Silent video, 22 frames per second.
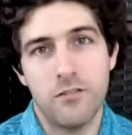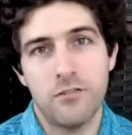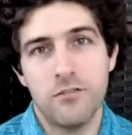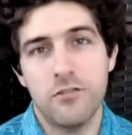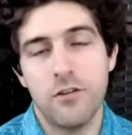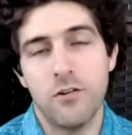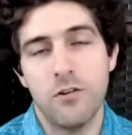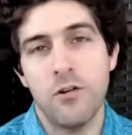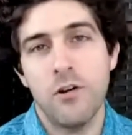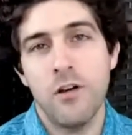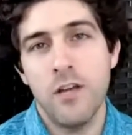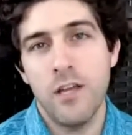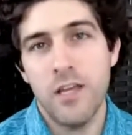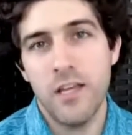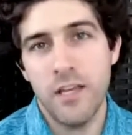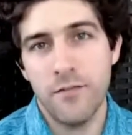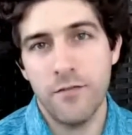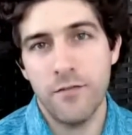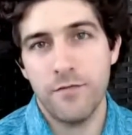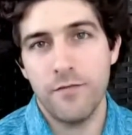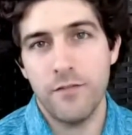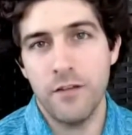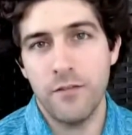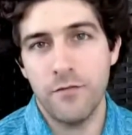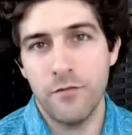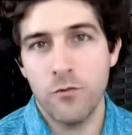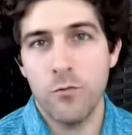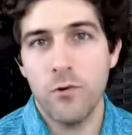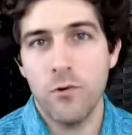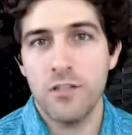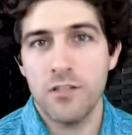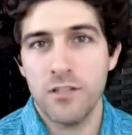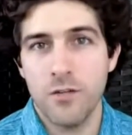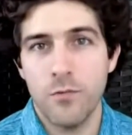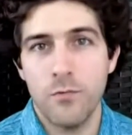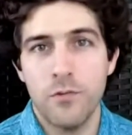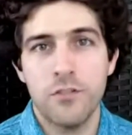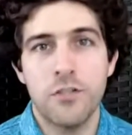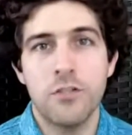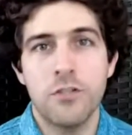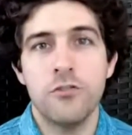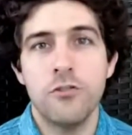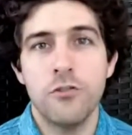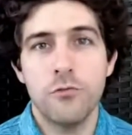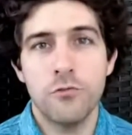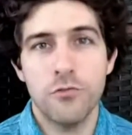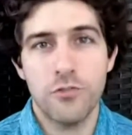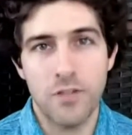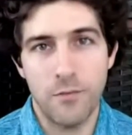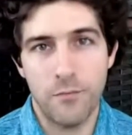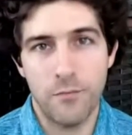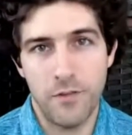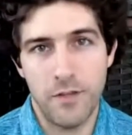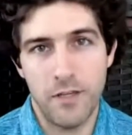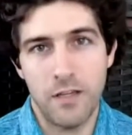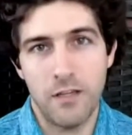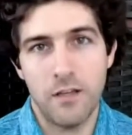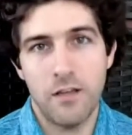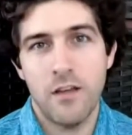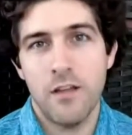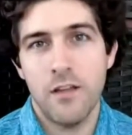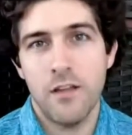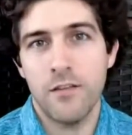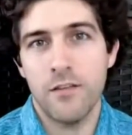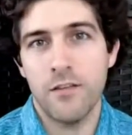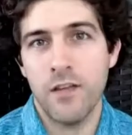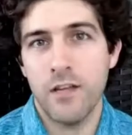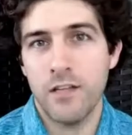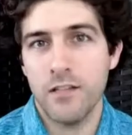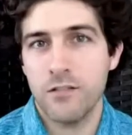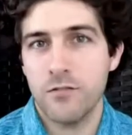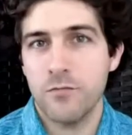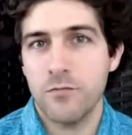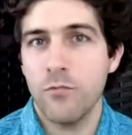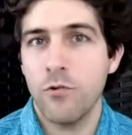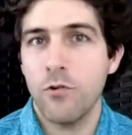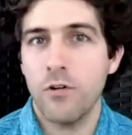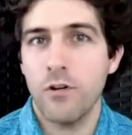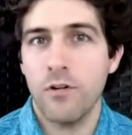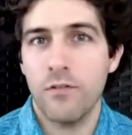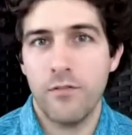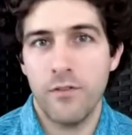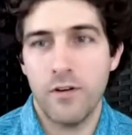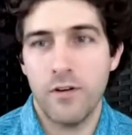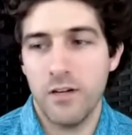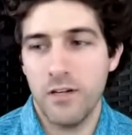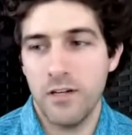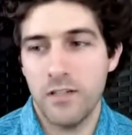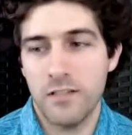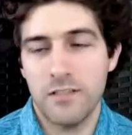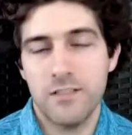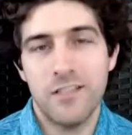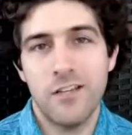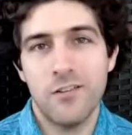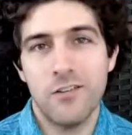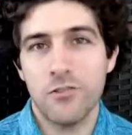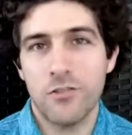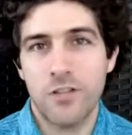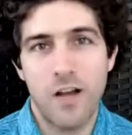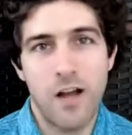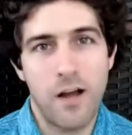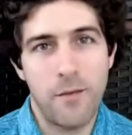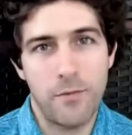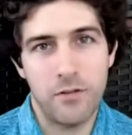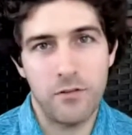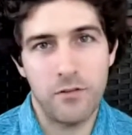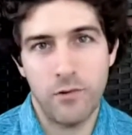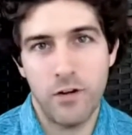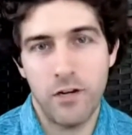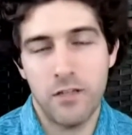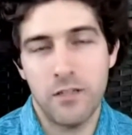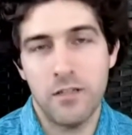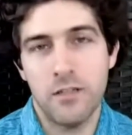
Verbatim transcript: So if if you want someone to do something, that's more of a sales copy, right?